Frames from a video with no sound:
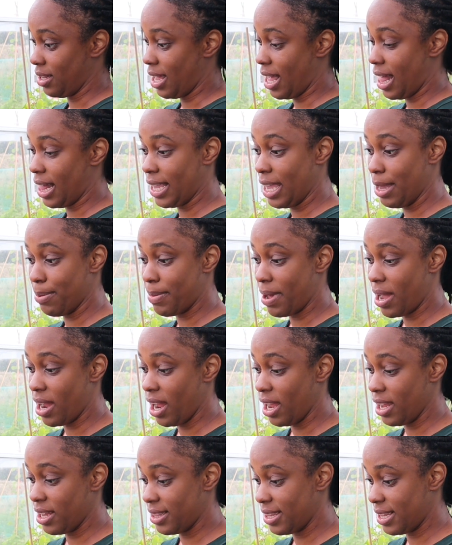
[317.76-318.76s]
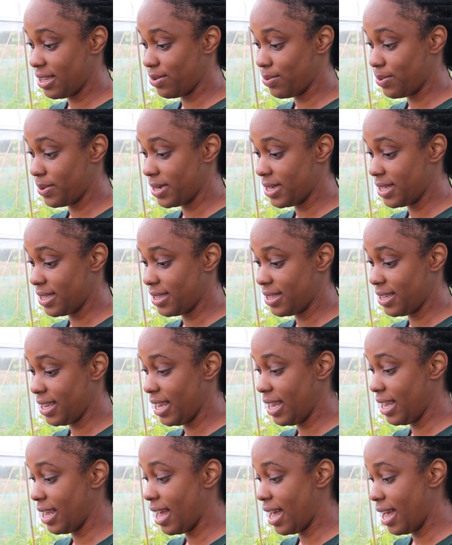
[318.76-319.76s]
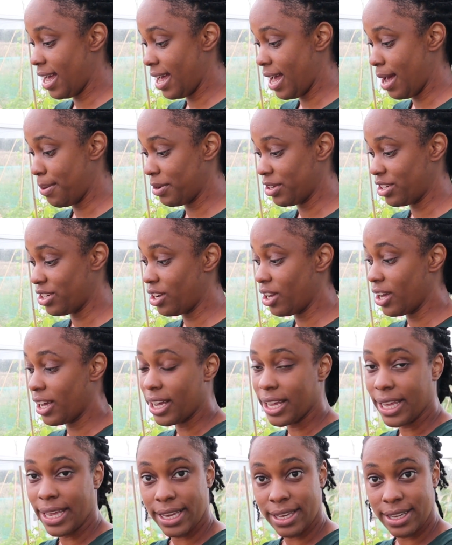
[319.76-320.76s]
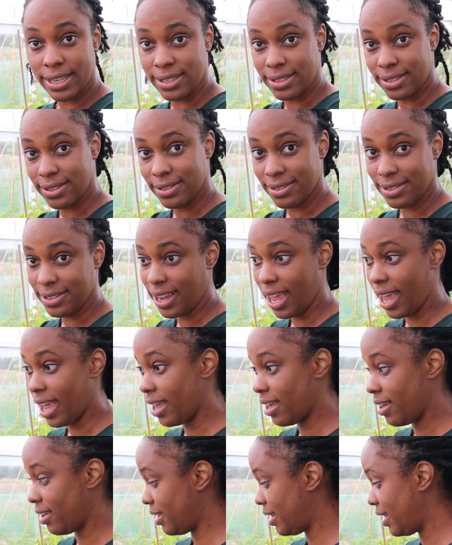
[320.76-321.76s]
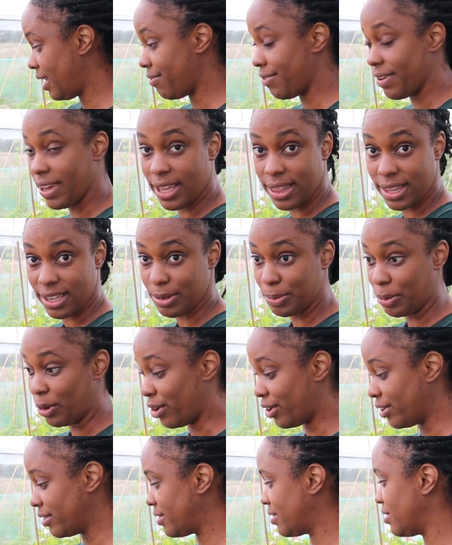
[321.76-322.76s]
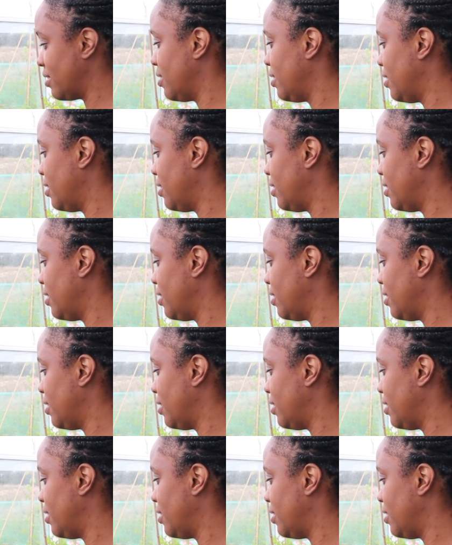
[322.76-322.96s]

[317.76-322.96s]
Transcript: I'll keep my eye on this one and see how much longer it can take living in this pot.